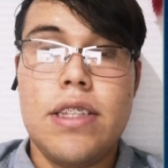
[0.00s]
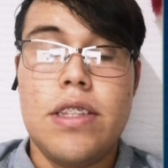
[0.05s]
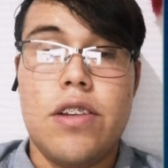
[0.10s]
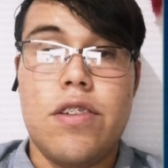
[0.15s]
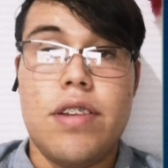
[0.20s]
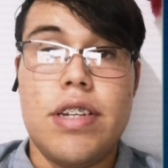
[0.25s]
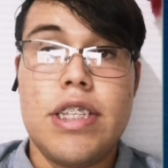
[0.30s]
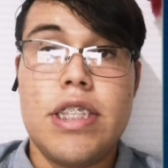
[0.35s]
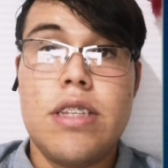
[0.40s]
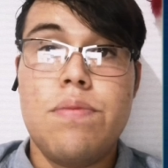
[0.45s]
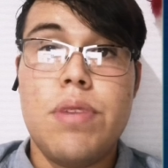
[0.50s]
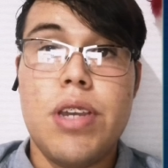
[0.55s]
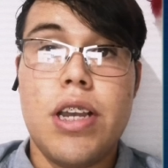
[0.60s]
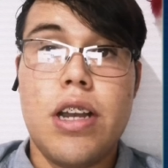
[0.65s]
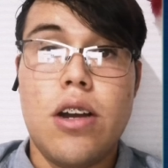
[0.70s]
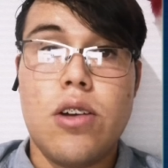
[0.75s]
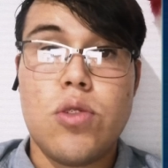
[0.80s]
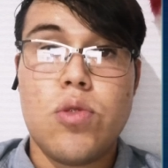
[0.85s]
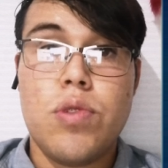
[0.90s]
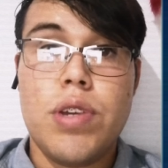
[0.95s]
interesting
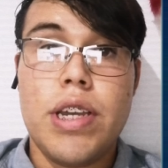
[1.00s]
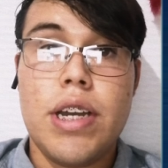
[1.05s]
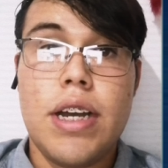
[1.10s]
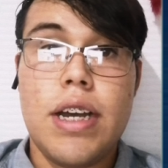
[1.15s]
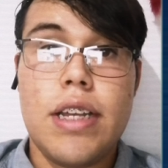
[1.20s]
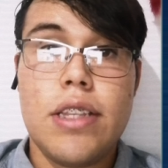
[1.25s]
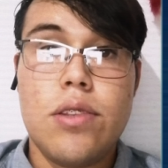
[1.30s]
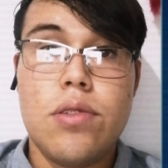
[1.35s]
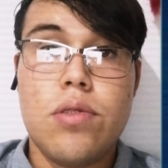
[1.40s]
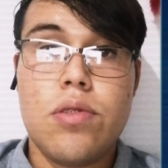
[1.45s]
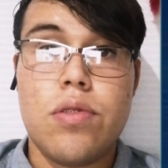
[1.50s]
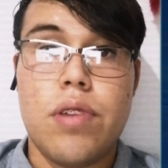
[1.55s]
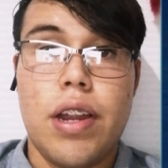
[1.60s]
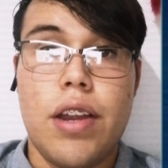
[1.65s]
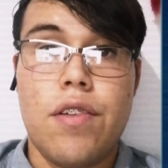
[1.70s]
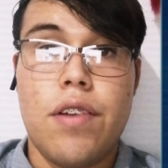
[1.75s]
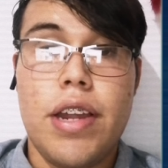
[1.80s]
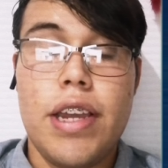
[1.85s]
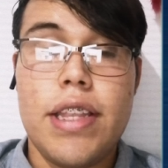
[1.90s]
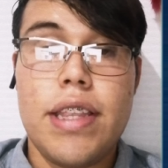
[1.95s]
because we had to
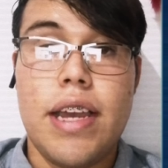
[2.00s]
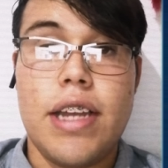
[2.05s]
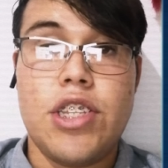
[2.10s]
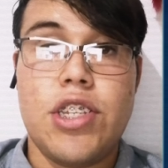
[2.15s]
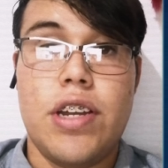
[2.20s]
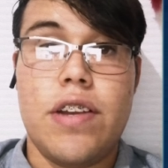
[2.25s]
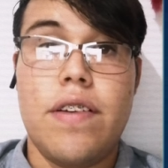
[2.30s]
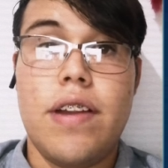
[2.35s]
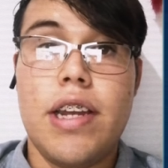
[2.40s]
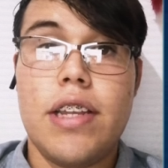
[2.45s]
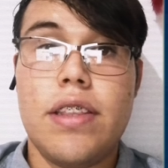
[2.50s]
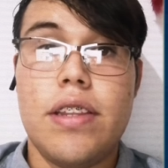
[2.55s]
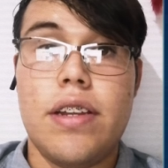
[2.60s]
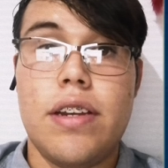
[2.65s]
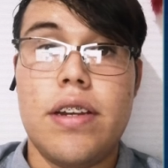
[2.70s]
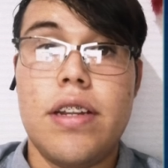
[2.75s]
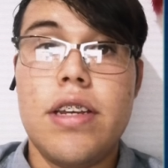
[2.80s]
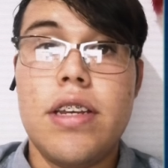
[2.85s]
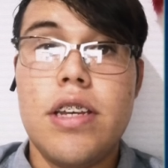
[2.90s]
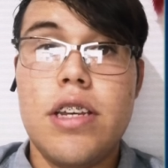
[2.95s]
recreate a
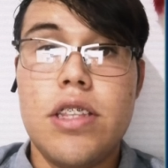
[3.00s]
character.